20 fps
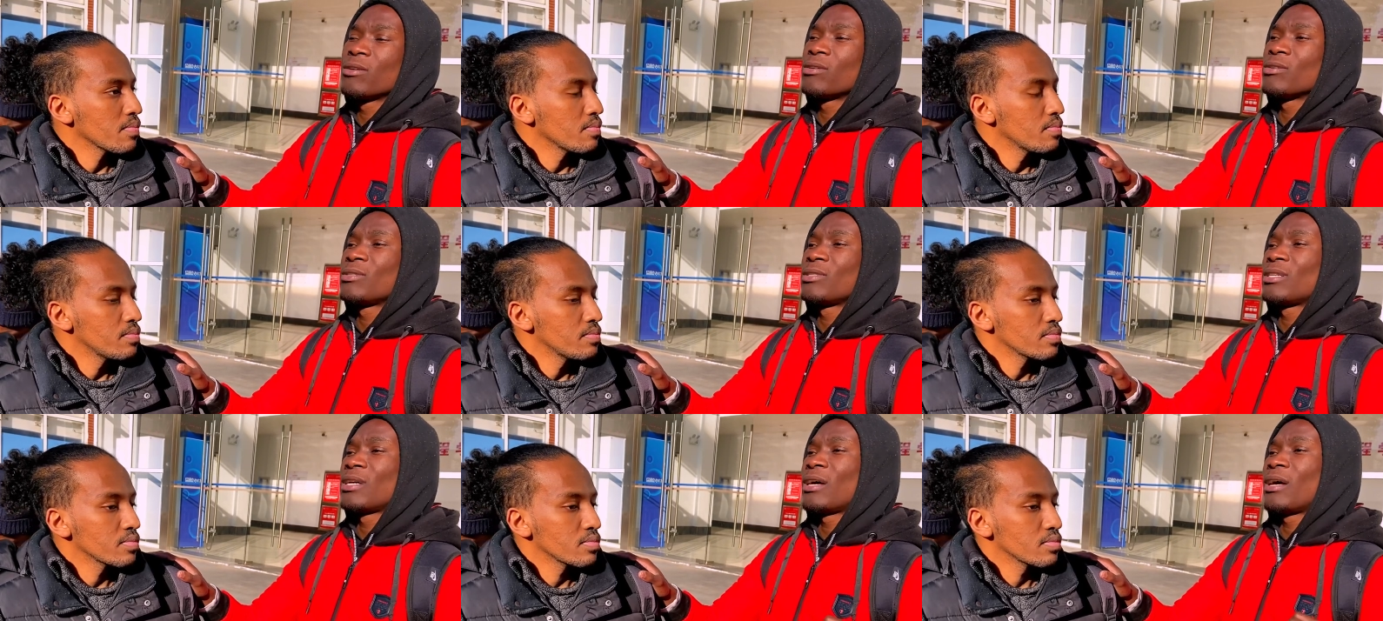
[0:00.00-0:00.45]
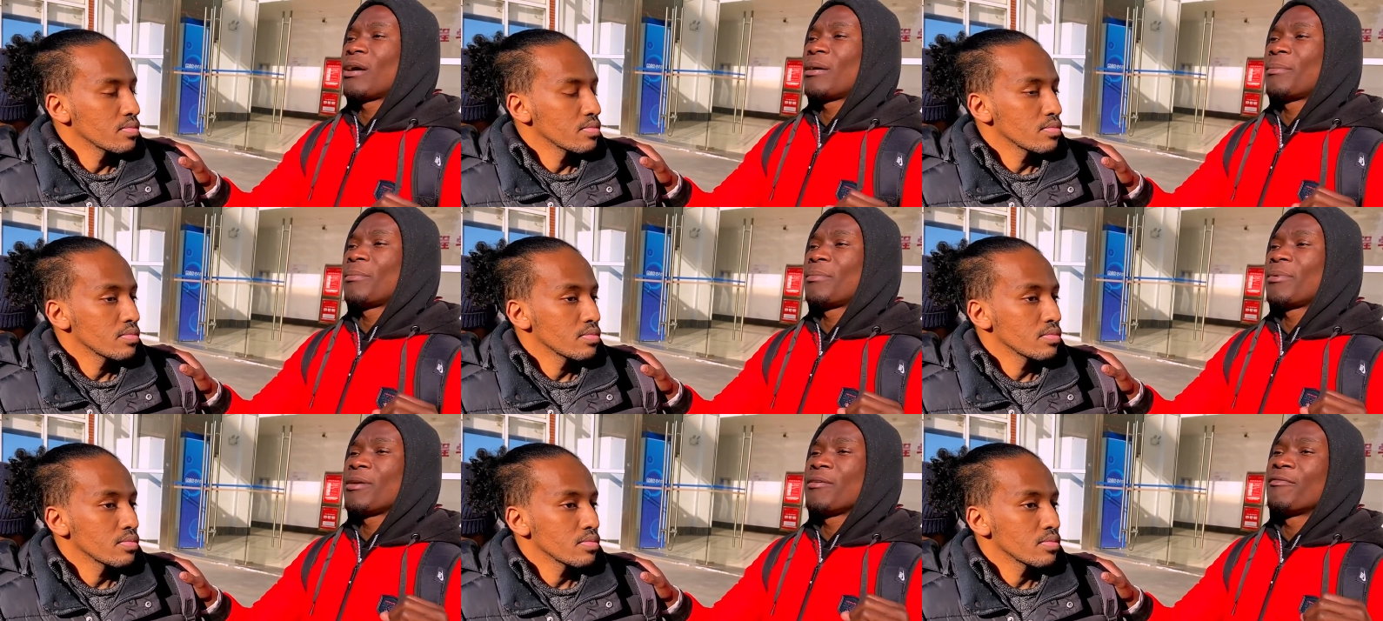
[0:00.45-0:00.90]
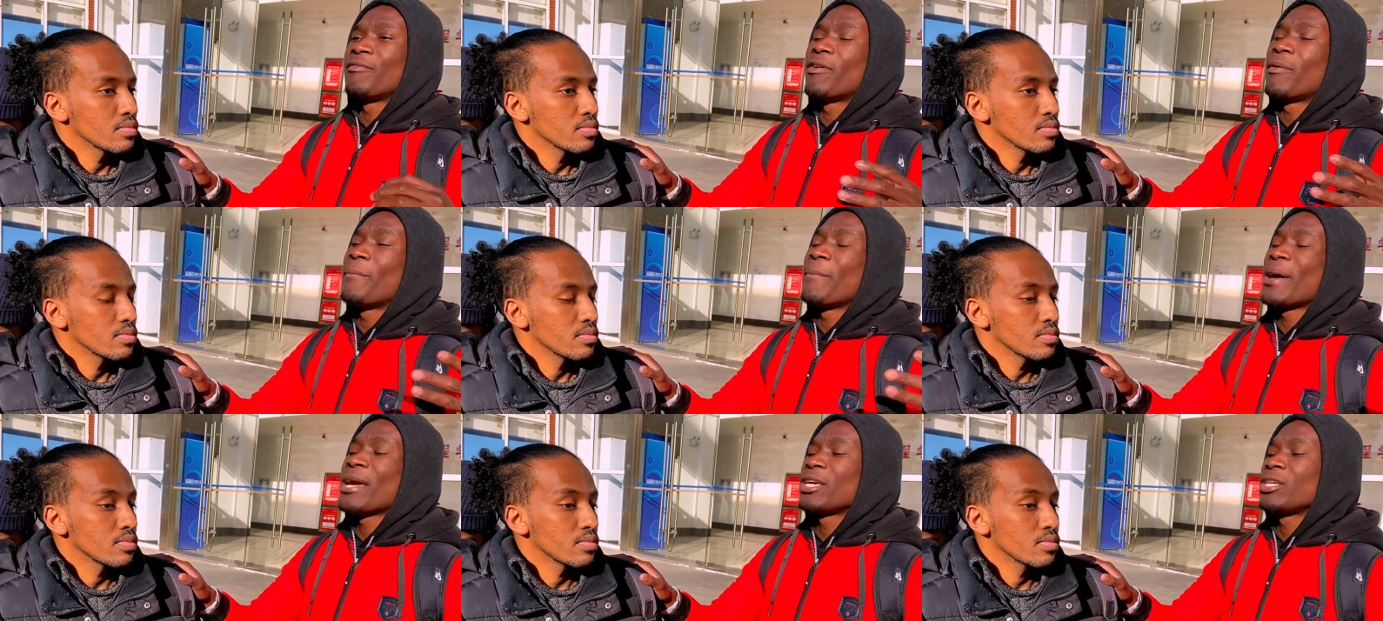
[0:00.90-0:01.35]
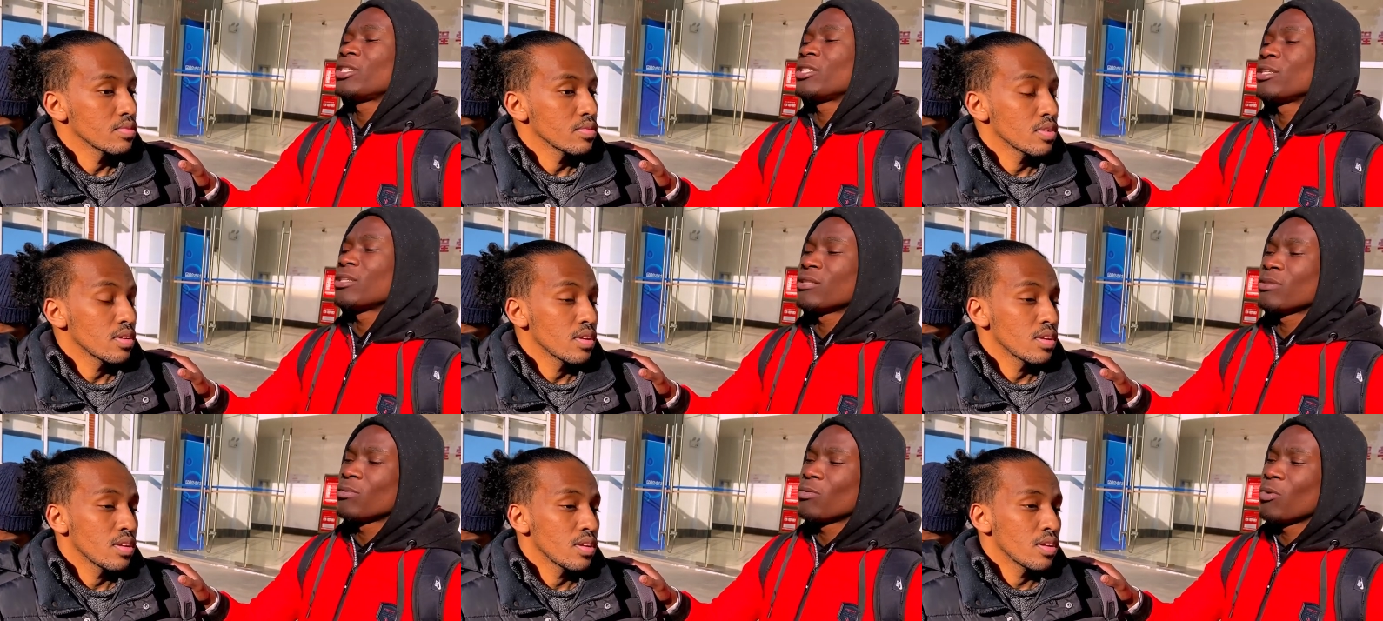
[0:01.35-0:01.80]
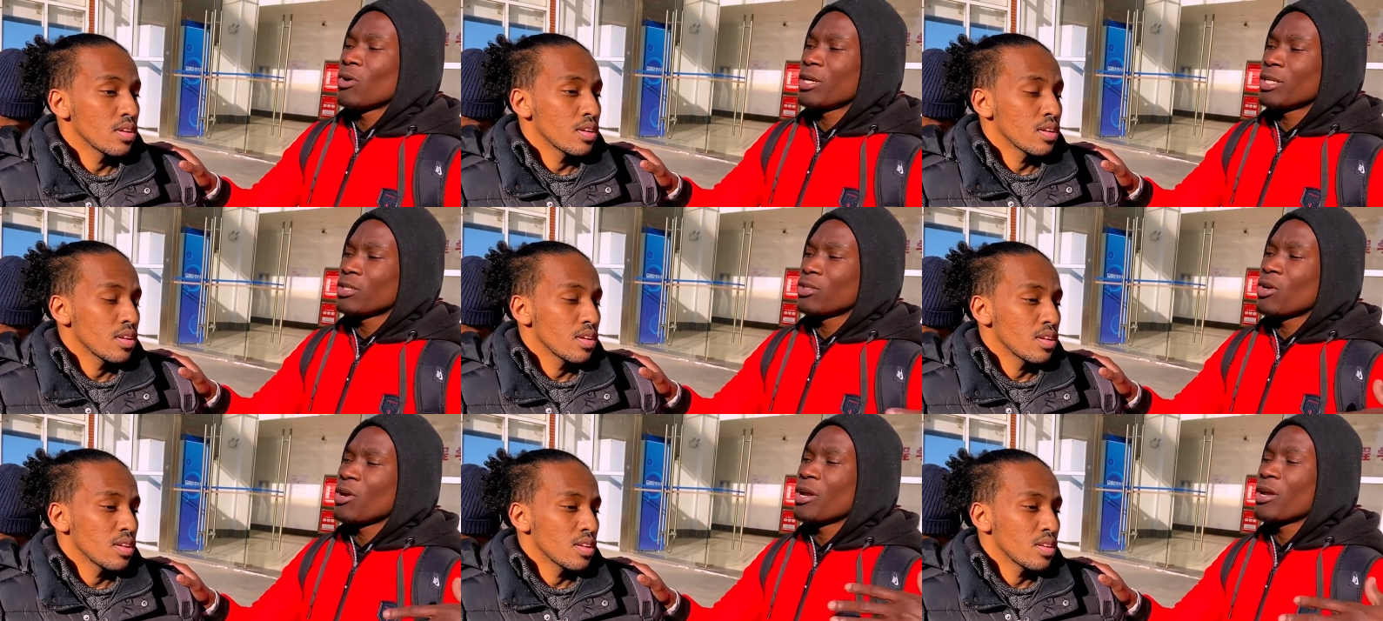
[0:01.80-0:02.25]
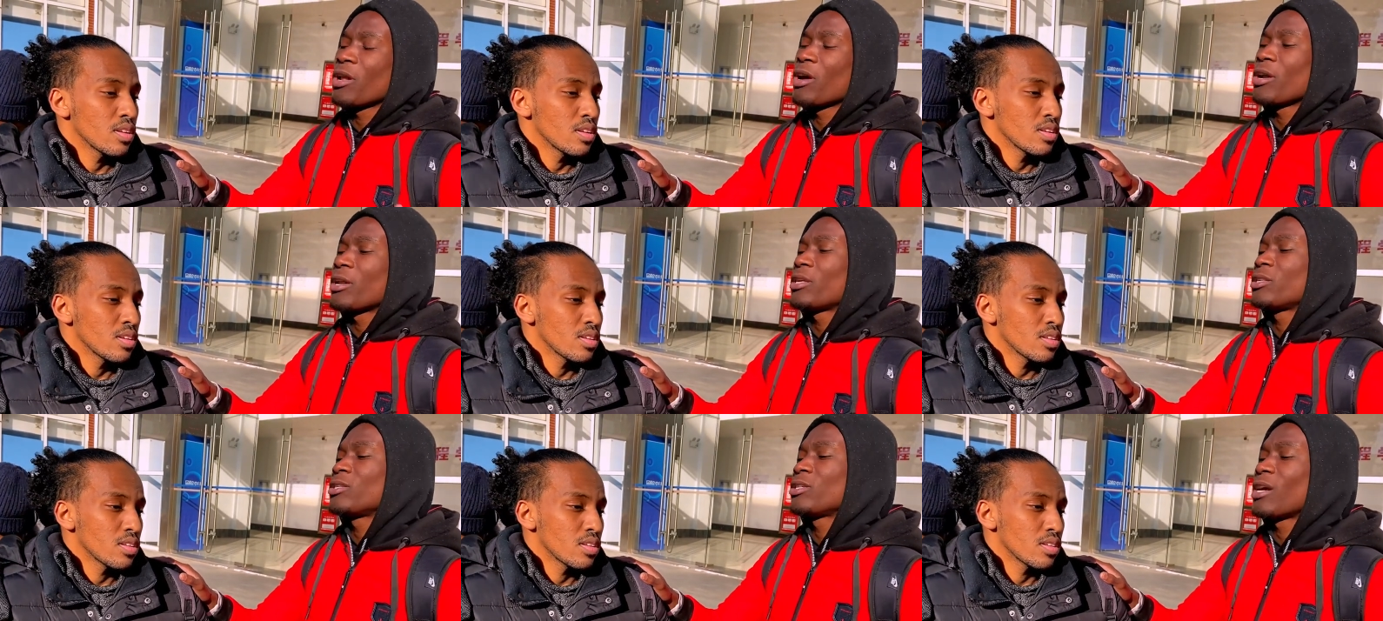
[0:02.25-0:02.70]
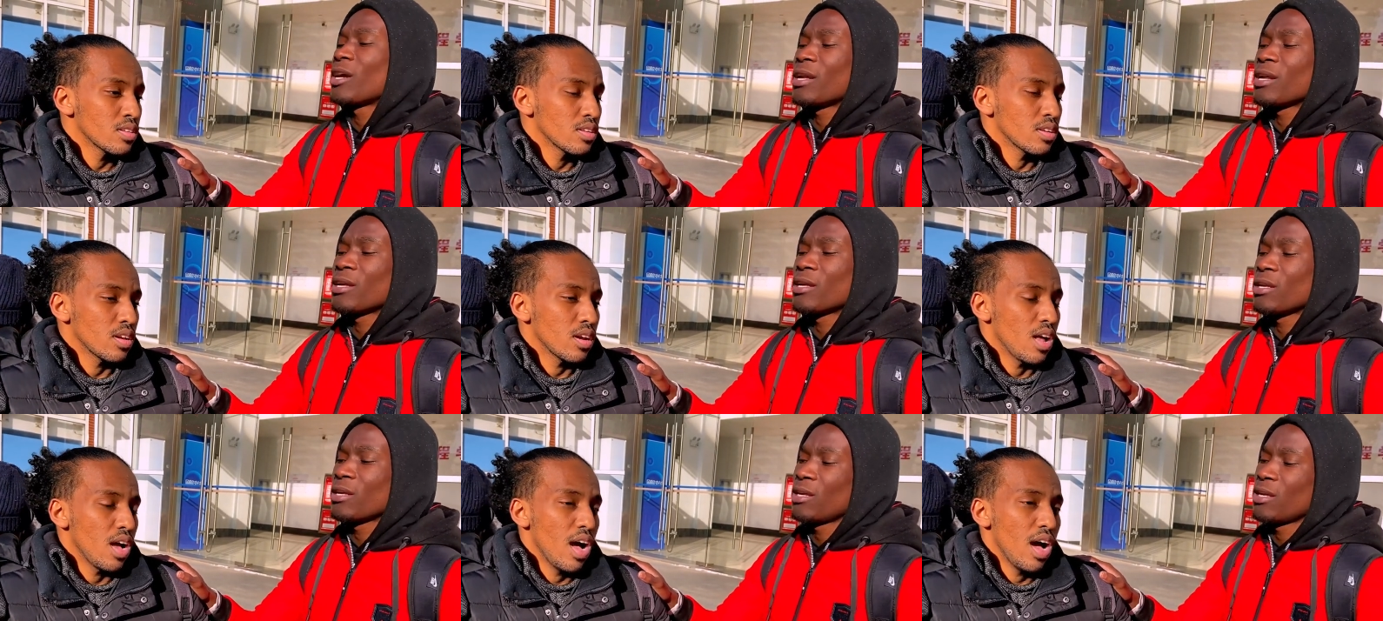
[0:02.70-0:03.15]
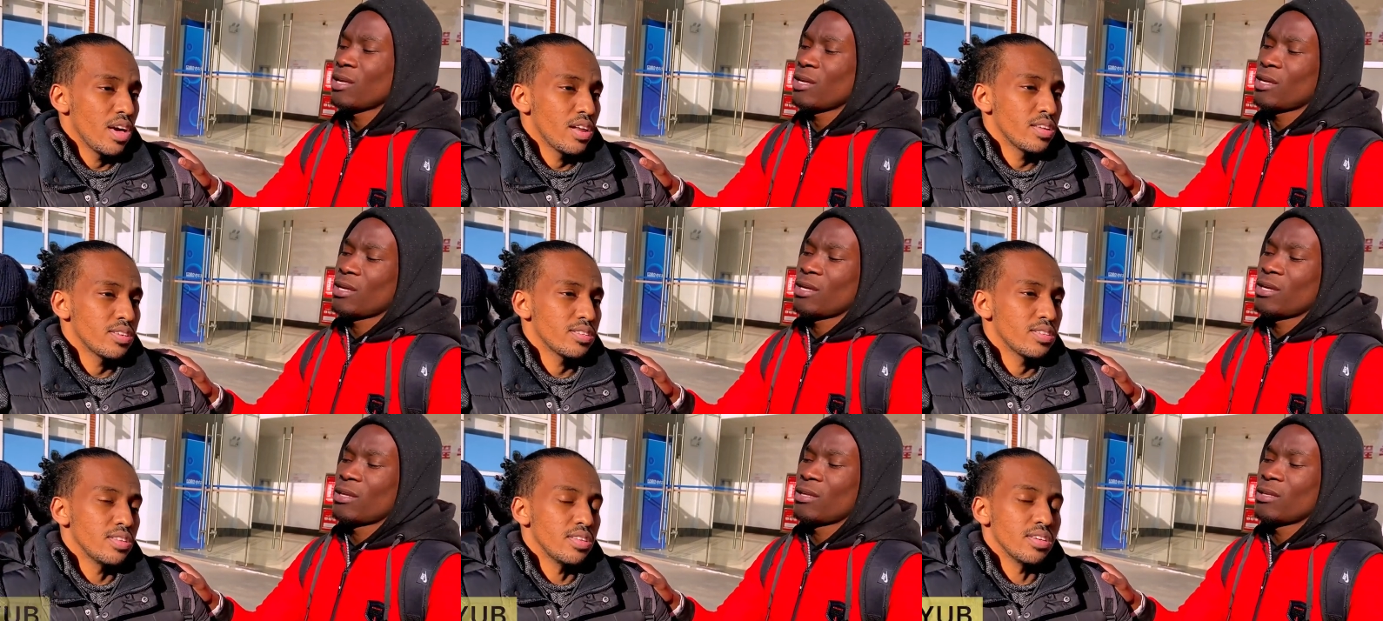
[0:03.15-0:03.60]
Speaker 1: some information, what is going on in China?
Speaker 2: Honestly,